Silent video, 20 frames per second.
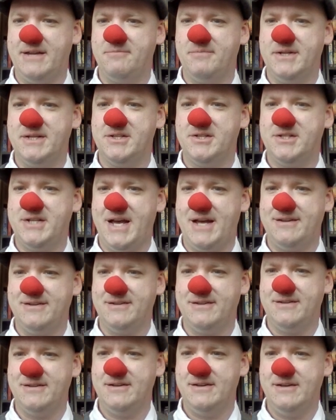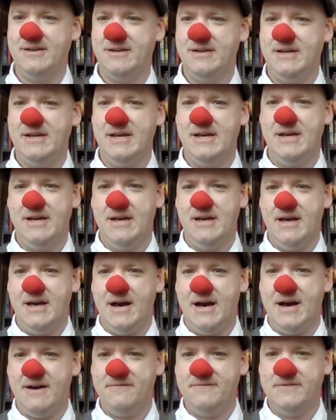had been shattered.
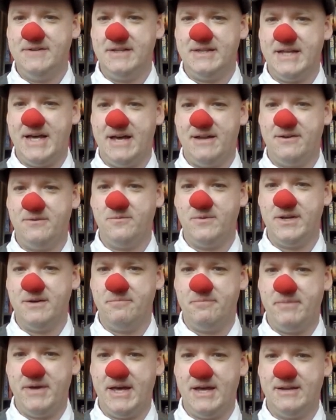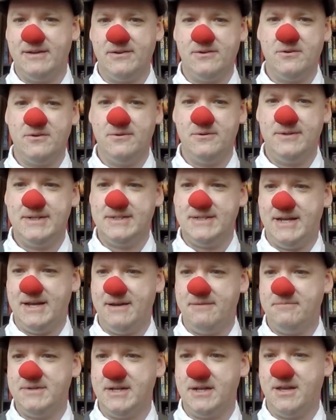After that, we abandoned all
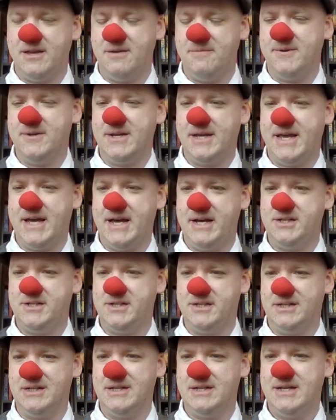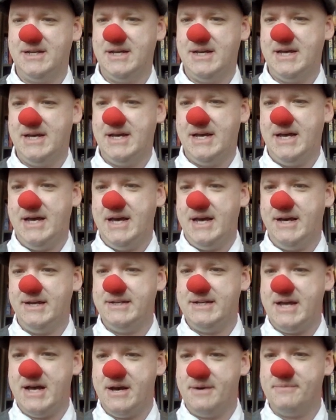attempt at communication.
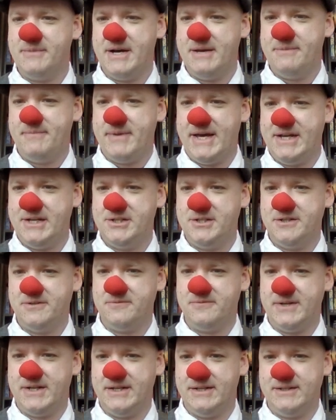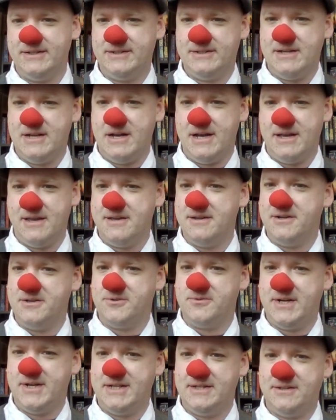And now, my patient readers, I can
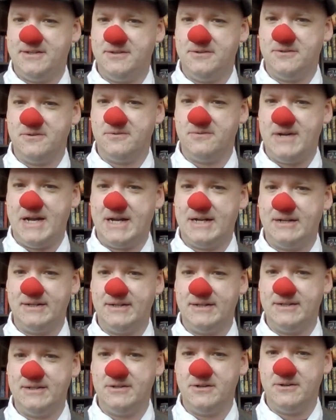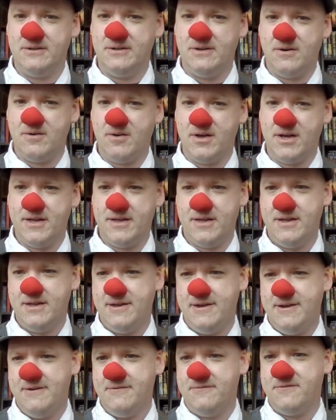address you directly no longer.
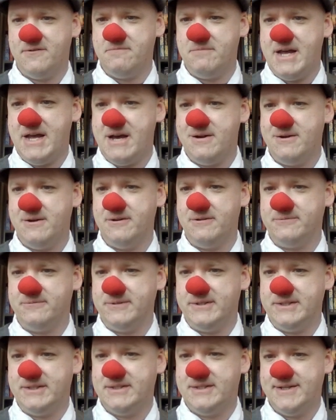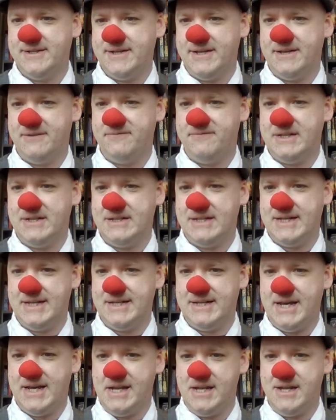From now onwards, if
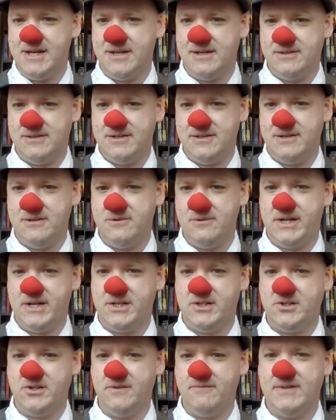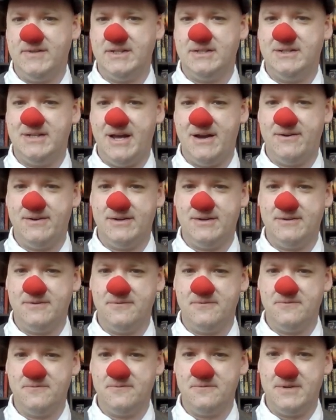indeed any continuation of this
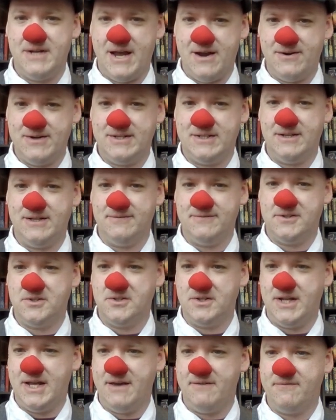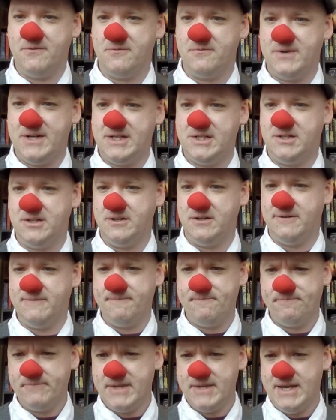narrative should ever reach you,
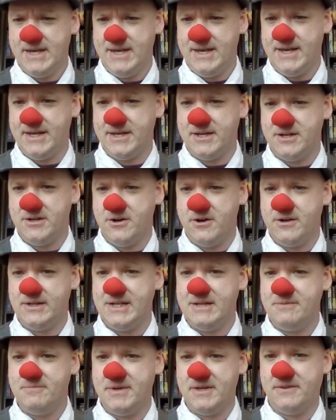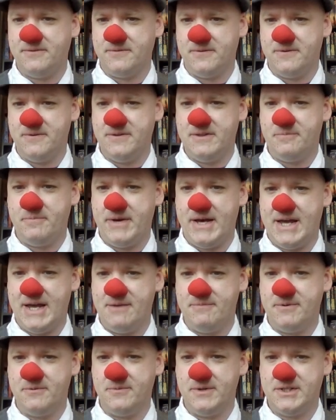it can only be through the
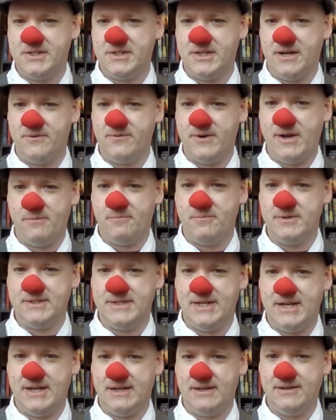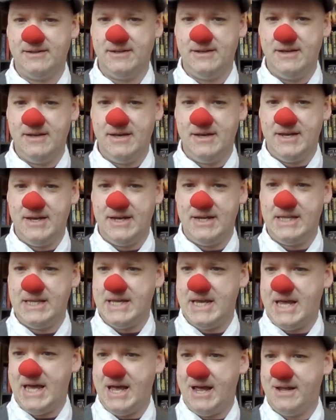paper which I represent. In
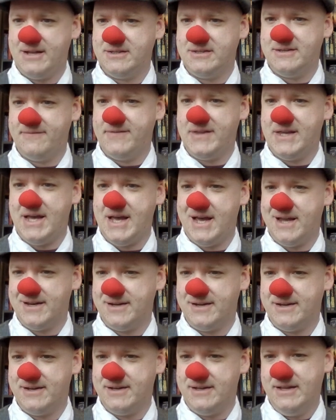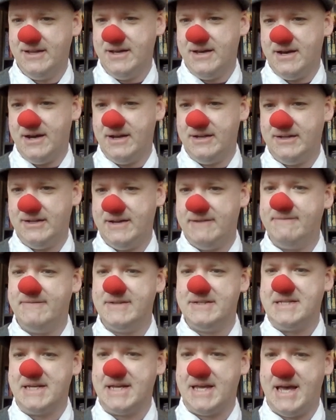the hands of the editor, I leave
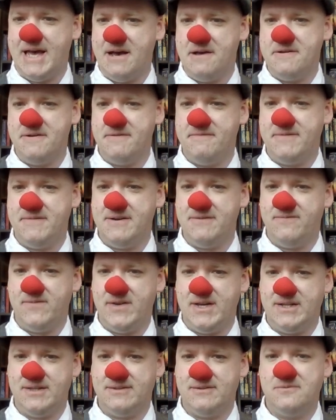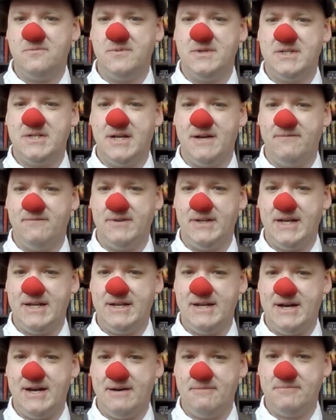this account of the events which have
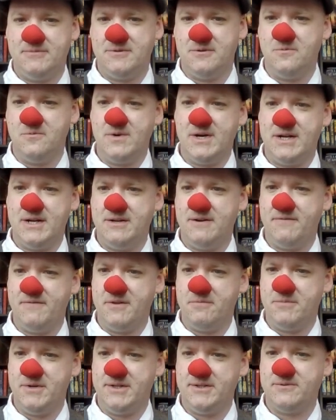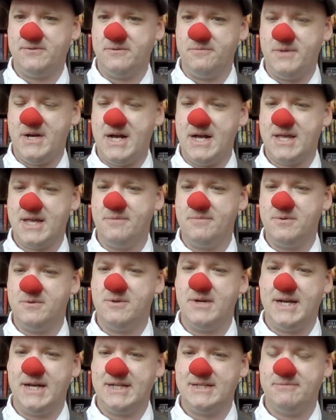led up to one of the most
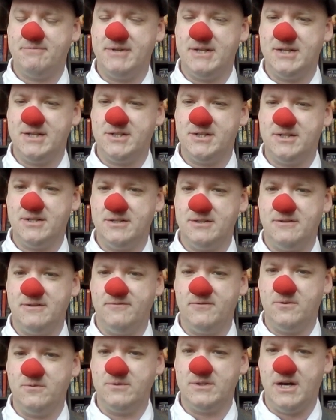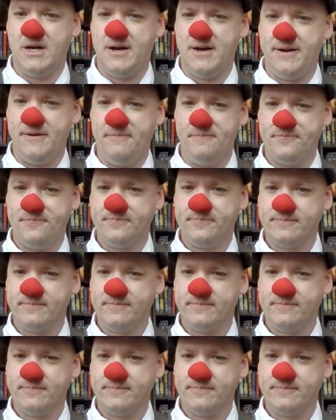remarkable expeditions of all time,